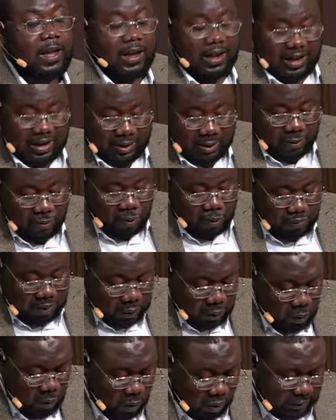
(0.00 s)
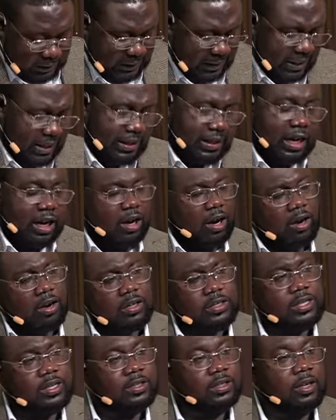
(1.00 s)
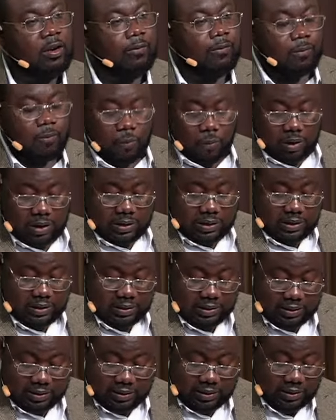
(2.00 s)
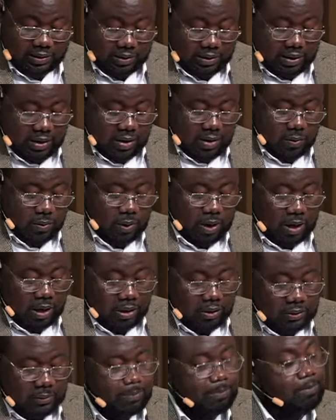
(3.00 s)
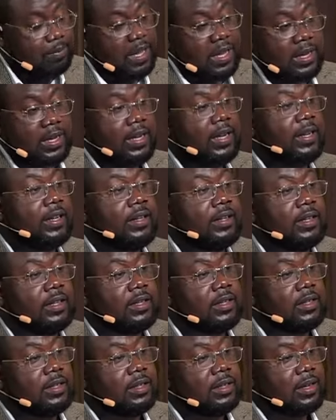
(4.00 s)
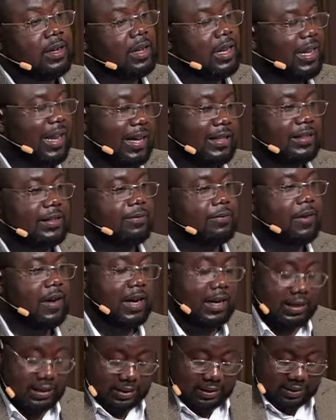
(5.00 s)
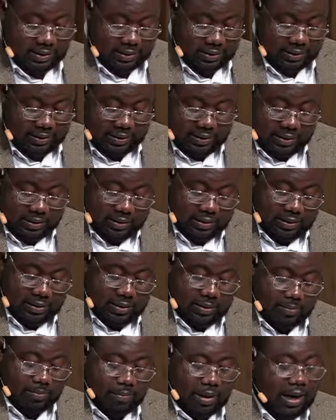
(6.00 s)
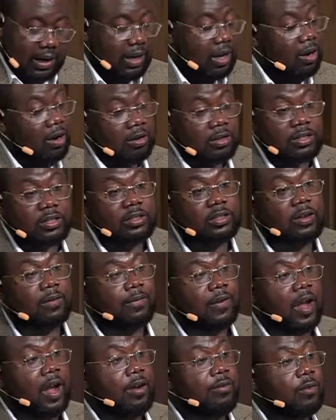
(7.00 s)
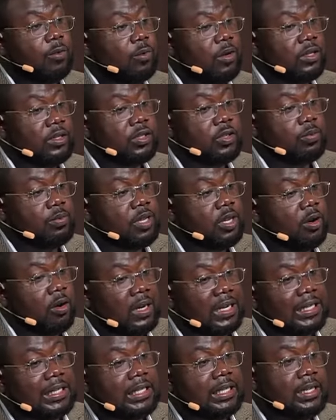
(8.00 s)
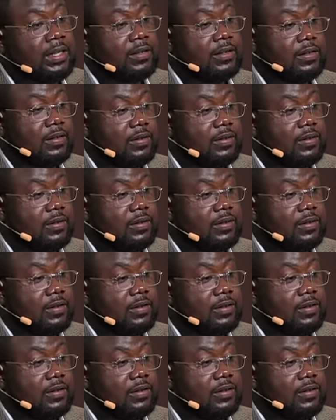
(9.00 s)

And a woman who was seeking the audience of one was being classified by the audience of everyone to be unclean.